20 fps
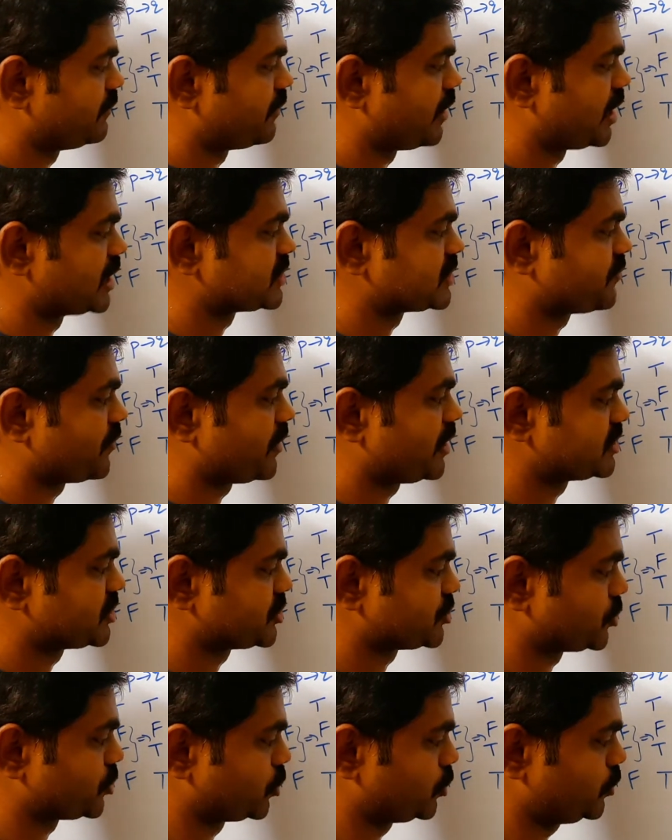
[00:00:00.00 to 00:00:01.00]
false,
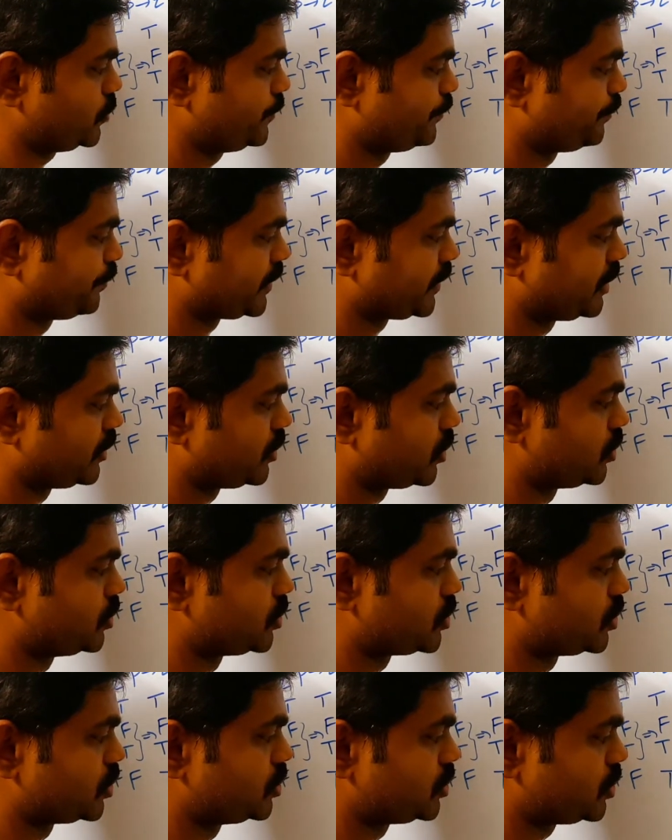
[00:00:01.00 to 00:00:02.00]
false, true, true,
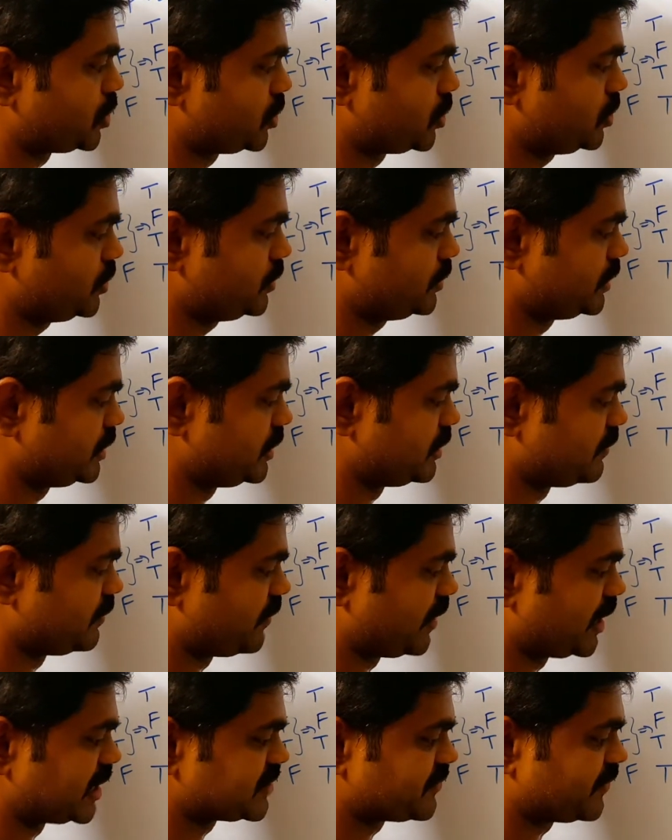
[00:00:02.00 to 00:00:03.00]
true, true,
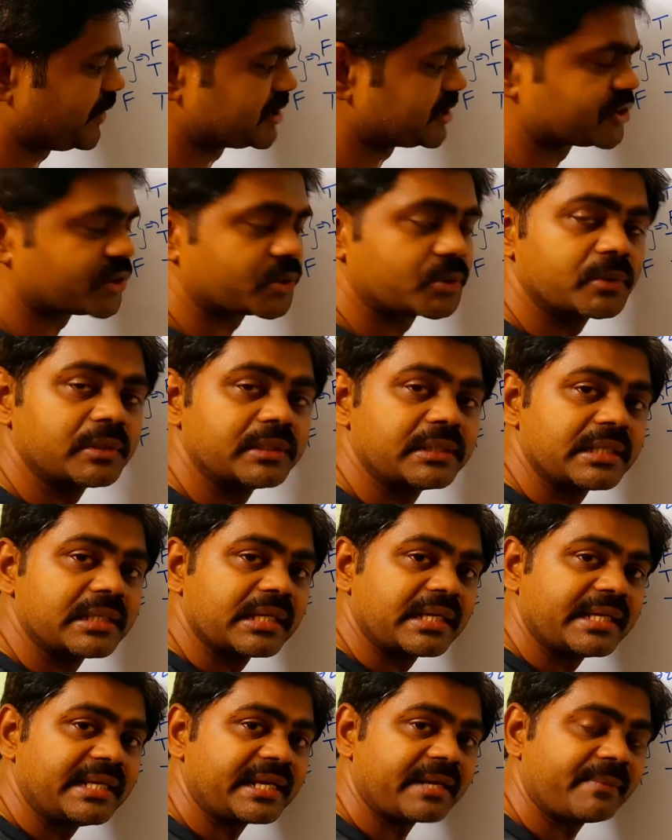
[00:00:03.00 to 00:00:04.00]
false, false, true.
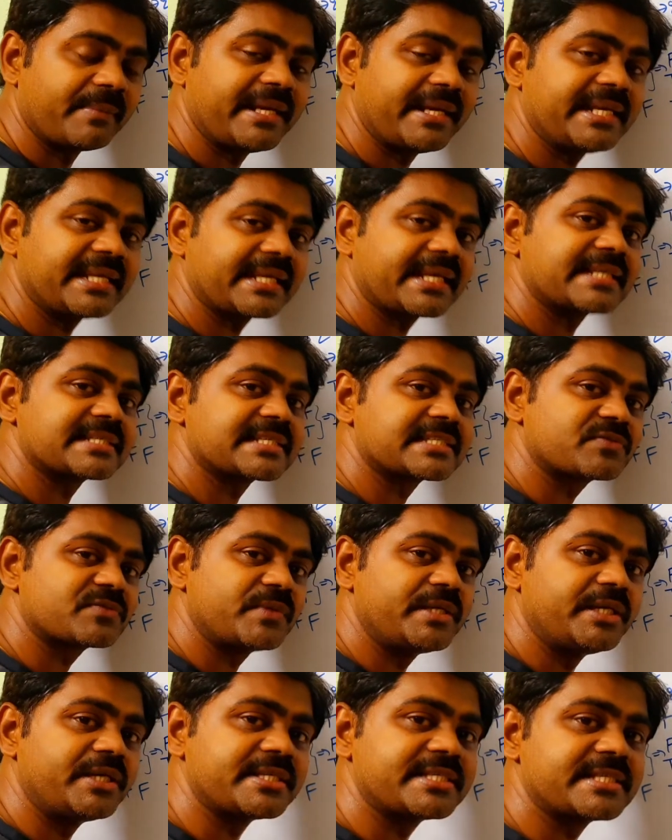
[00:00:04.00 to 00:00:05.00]
In remaining cases,
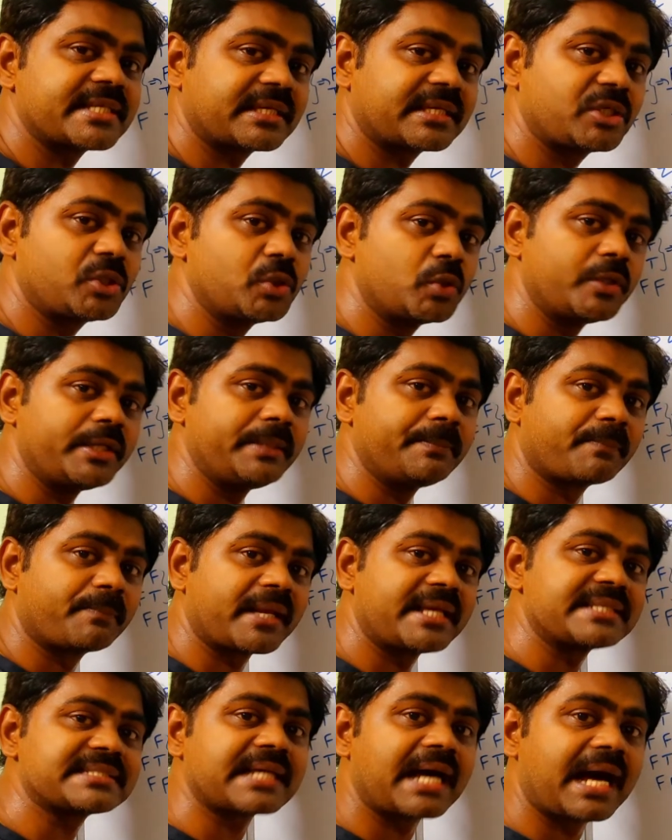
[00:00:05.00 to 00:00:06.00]
we need to check Q
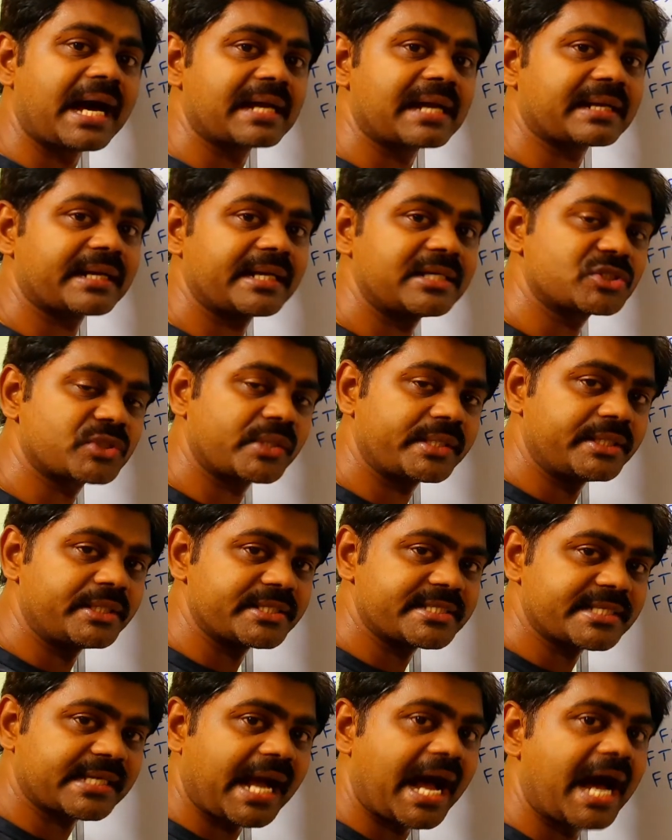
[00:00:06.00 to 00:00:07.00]
implies R, right? So I need to
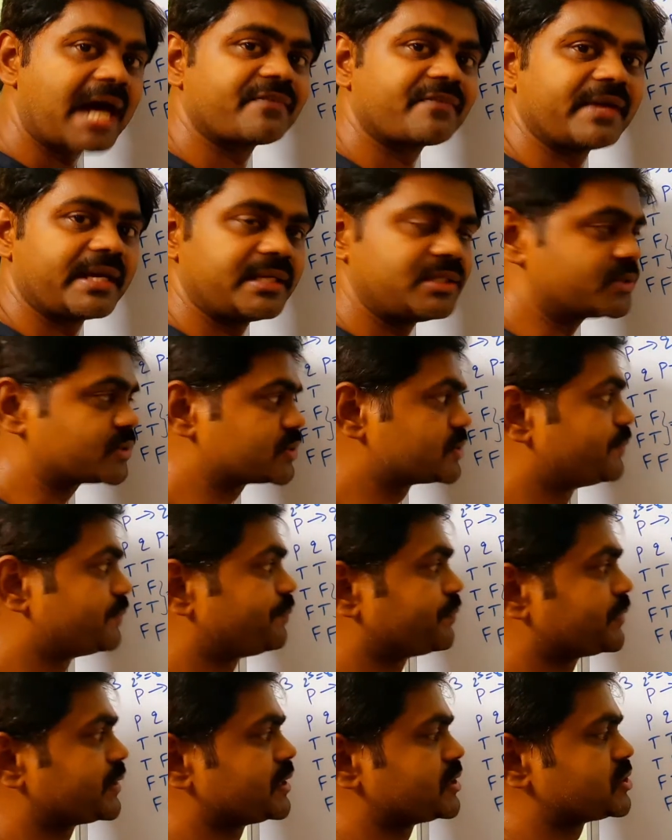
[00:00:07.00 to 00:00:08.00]
check R values.
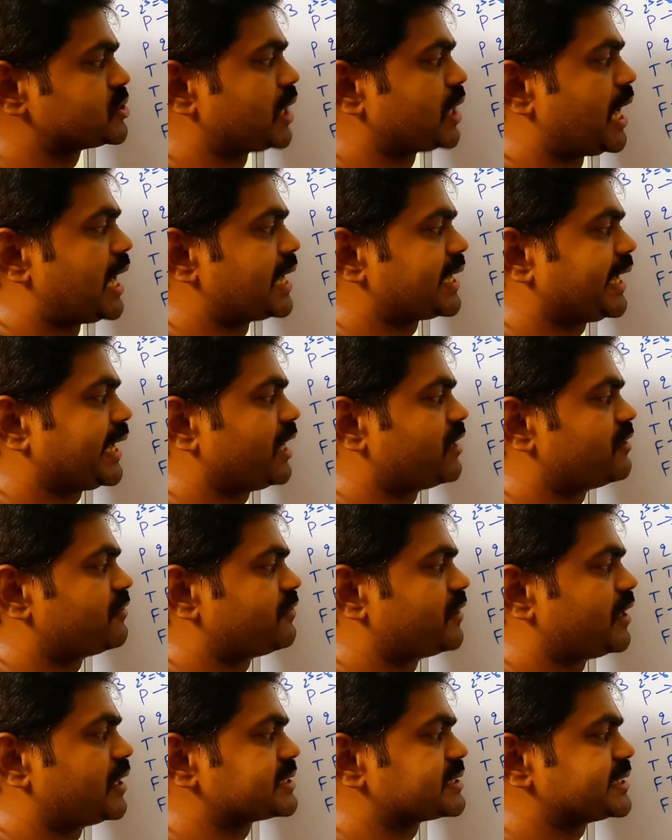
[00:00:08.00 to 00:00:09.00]
So R I have
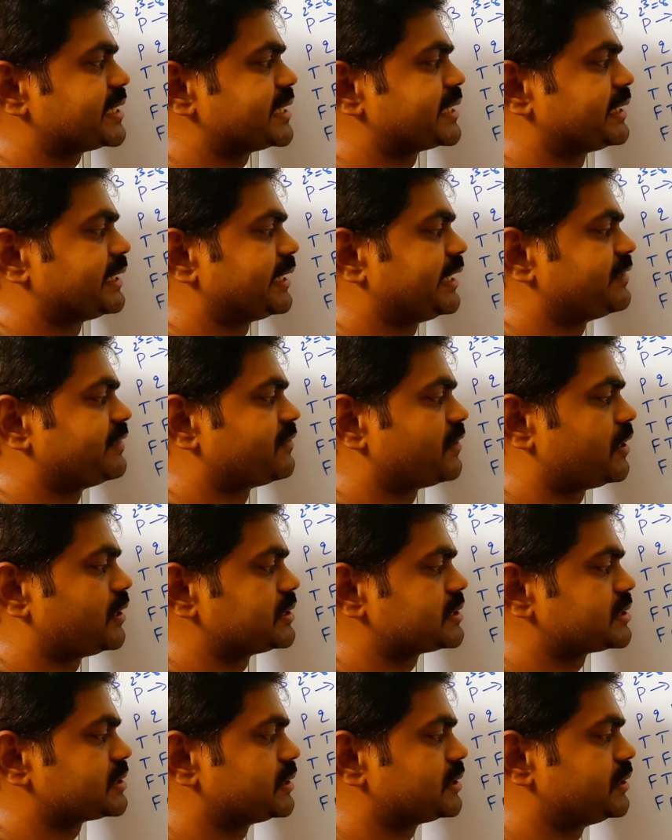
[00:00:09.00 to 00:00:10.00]
false, directly write
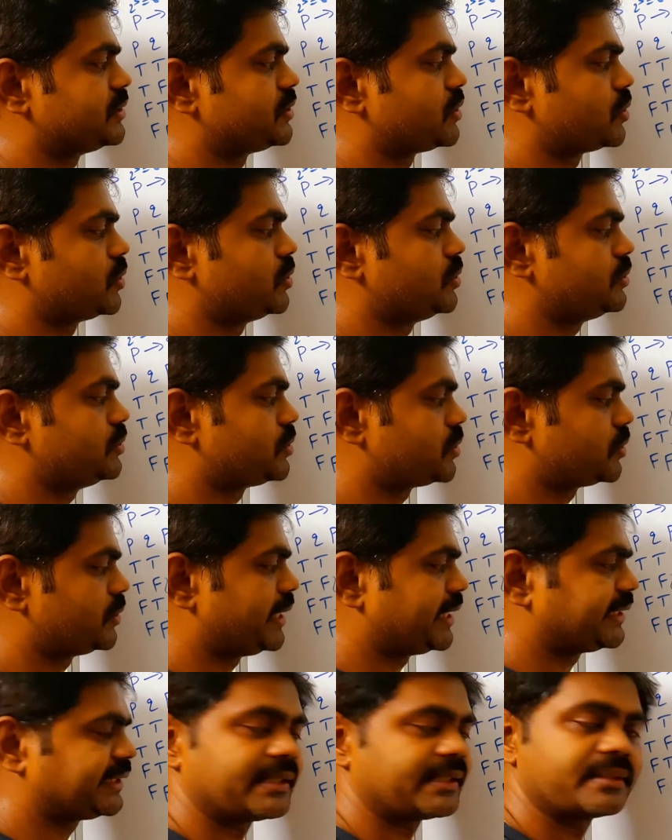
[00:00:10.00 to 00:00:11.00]
false, true, true,
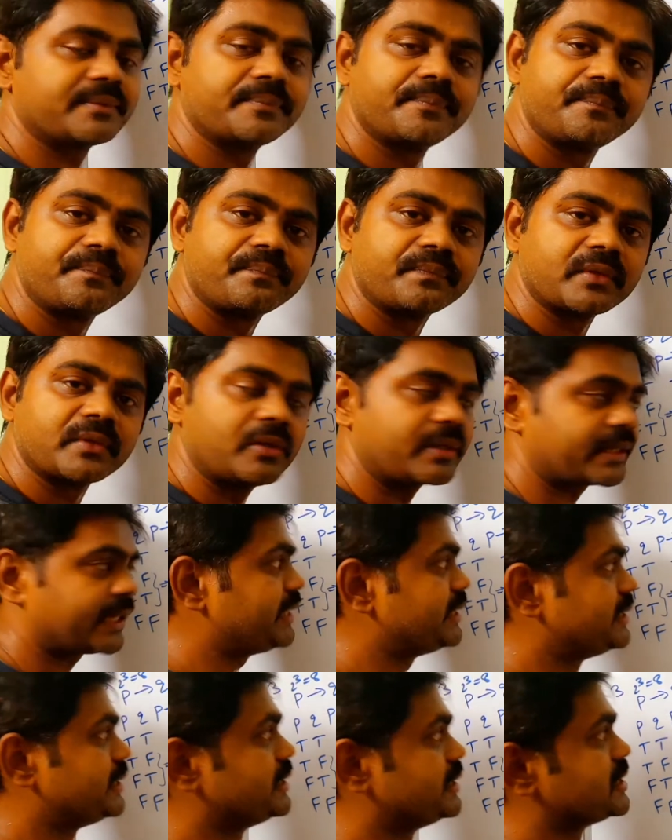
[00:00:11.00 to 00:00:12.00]
like that.
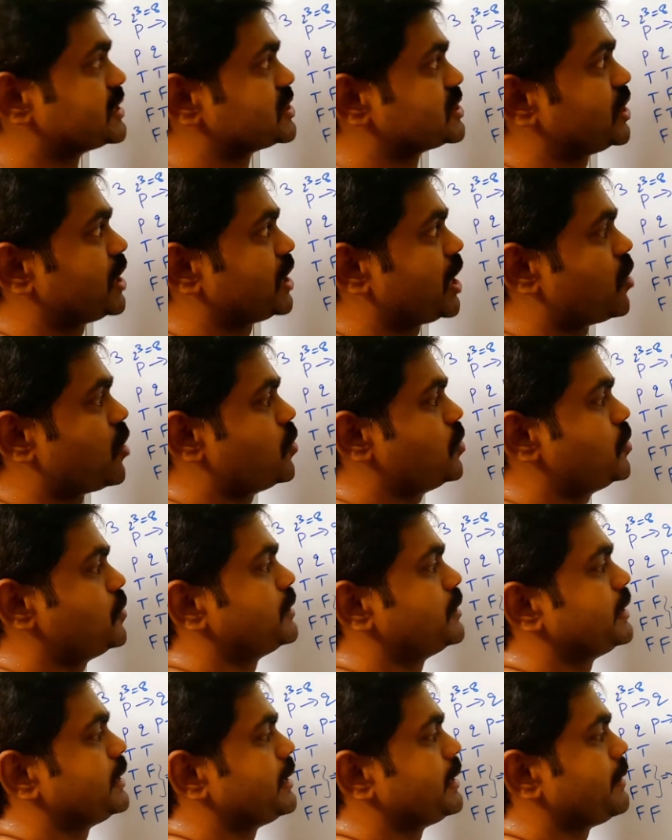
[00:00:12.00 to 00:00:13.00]
Okay. So
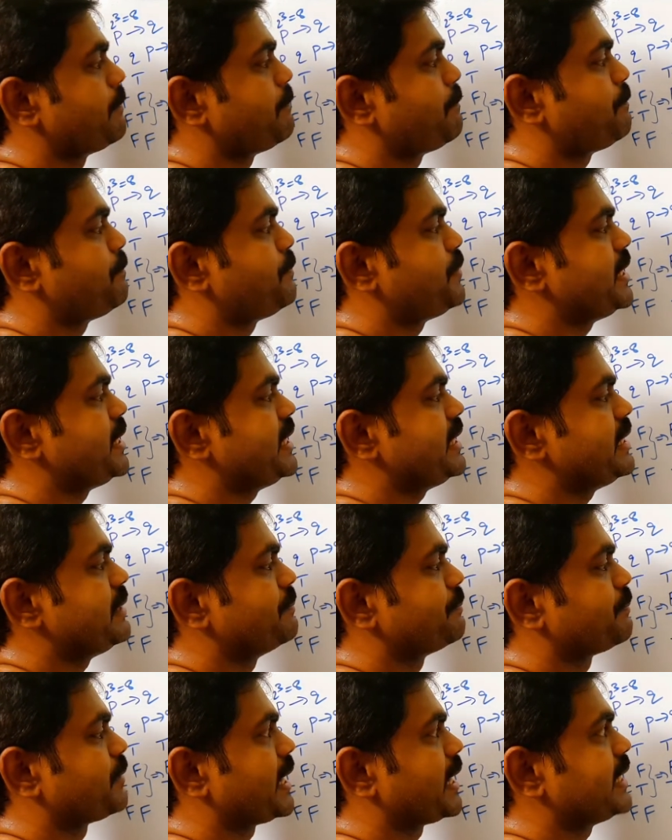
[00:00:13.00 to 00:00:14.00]
now P
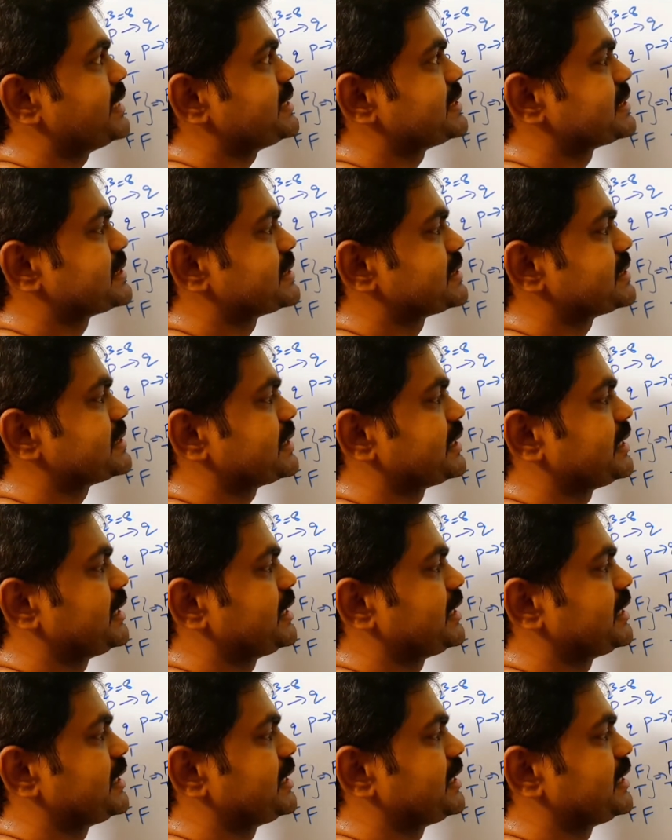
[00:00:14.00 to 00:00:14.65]
implies